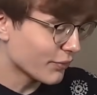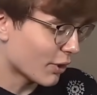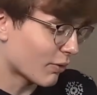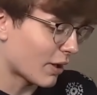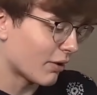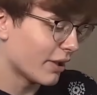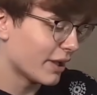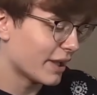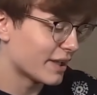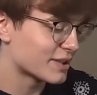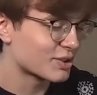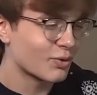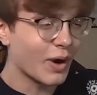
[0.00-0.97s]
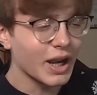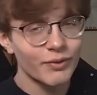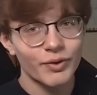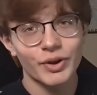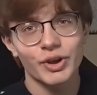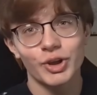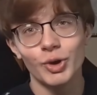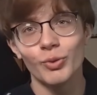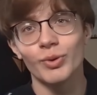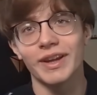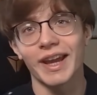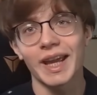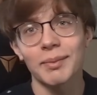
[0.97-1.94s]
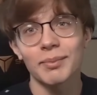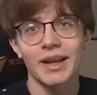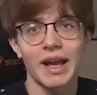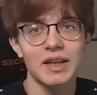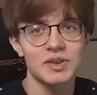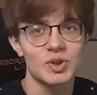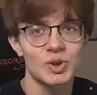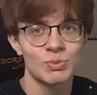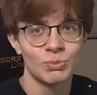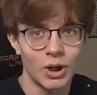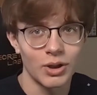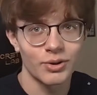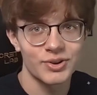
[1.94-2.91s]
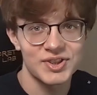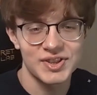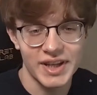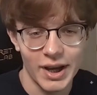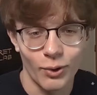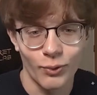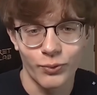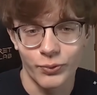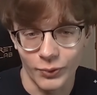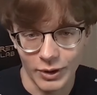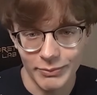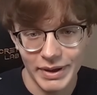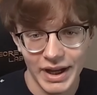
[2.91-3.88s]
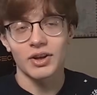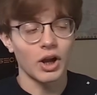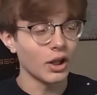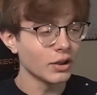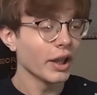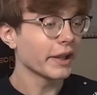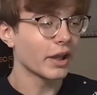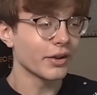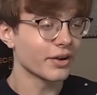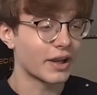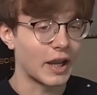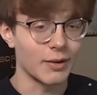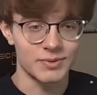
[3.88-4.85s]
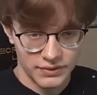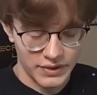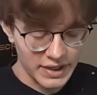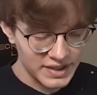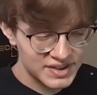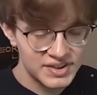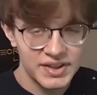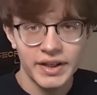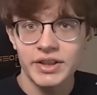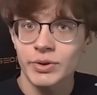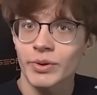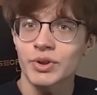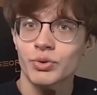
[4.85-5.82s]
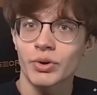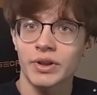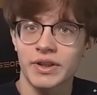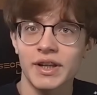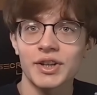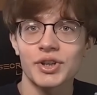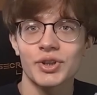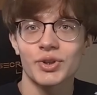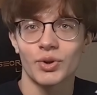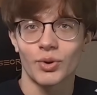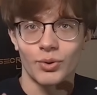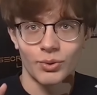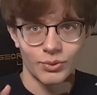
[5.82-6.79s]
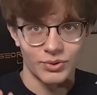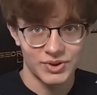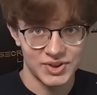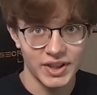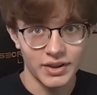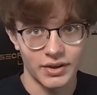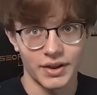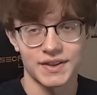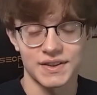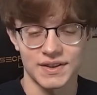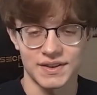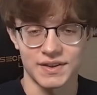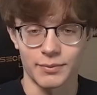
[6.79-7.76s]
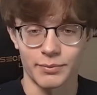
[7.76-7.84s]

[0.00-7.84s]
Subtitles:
Railway is quite of a cute game. It has a smaller scale format. Unlike other games, they stick to a traditional signaling system.